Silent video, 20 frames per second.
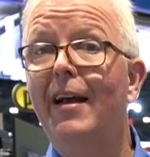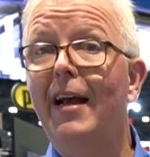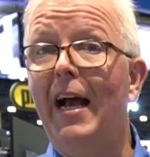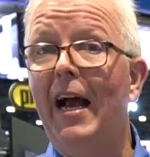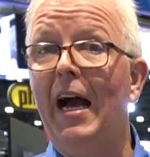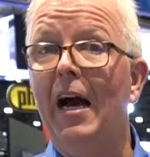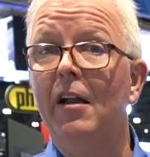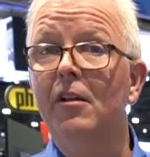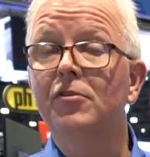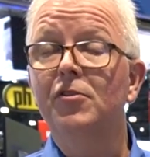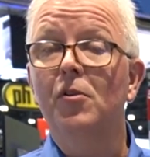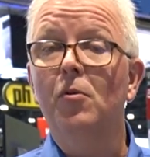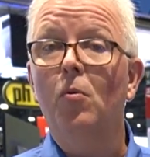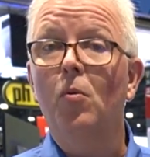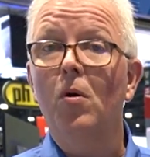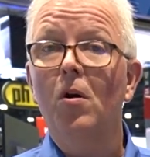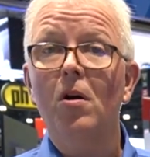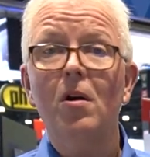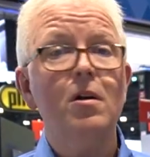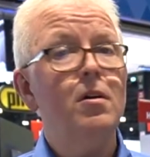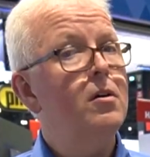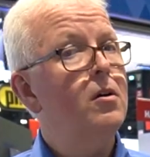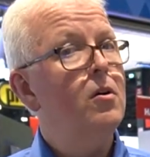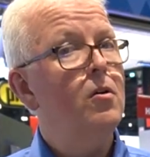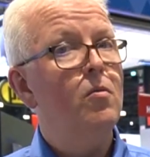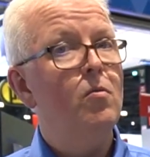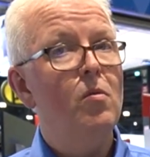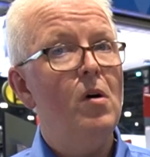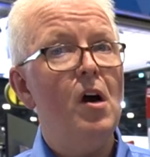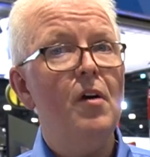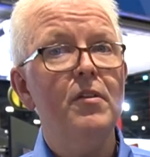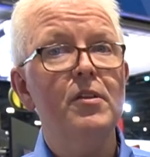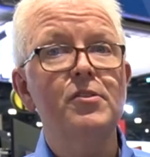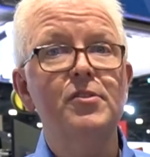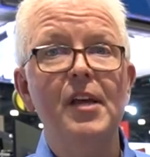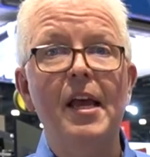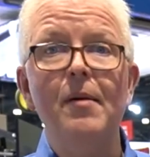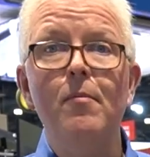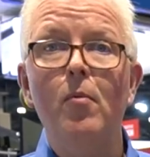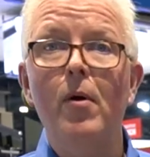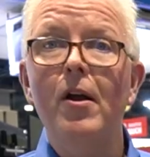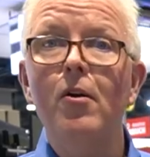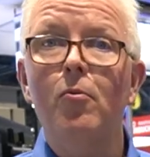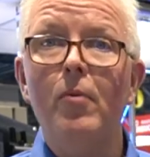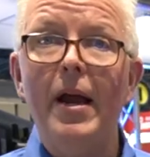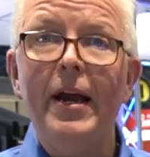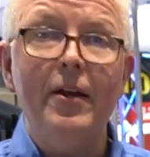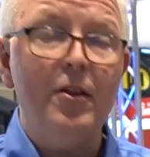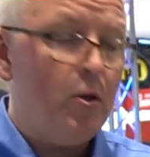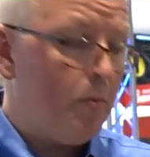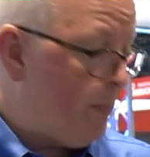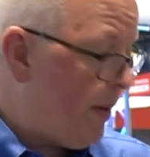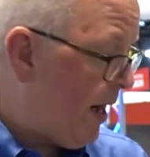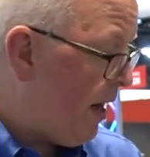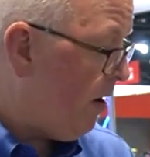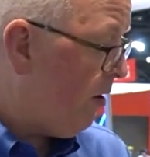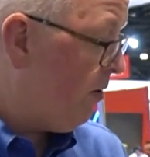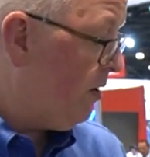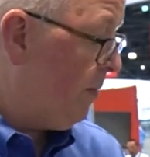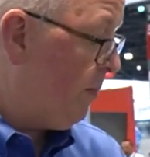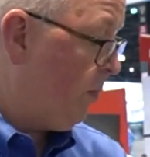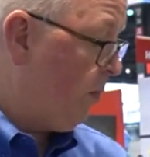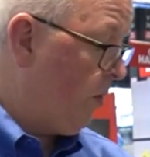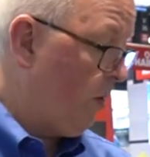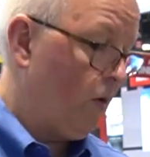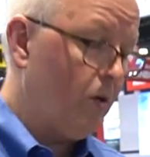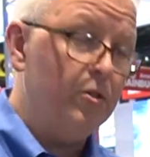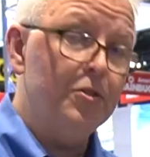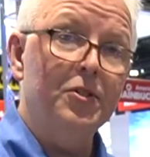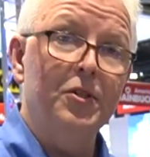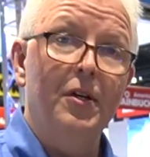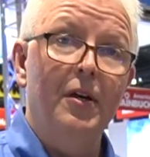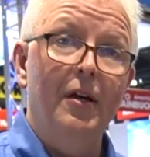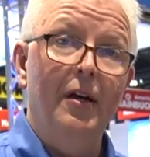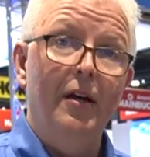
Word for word: How does it work? Well, the same way regular powRgrip works.